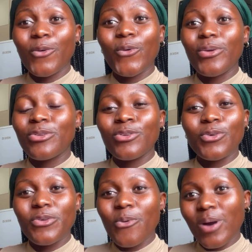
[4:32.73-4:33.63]
or
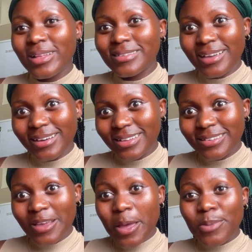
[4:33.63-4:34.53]
your rewards
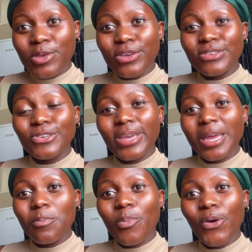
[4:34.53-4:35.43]
cards, because you
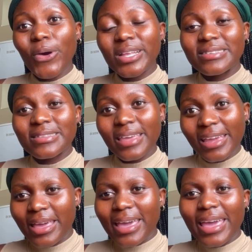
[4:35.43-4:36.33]
get points there.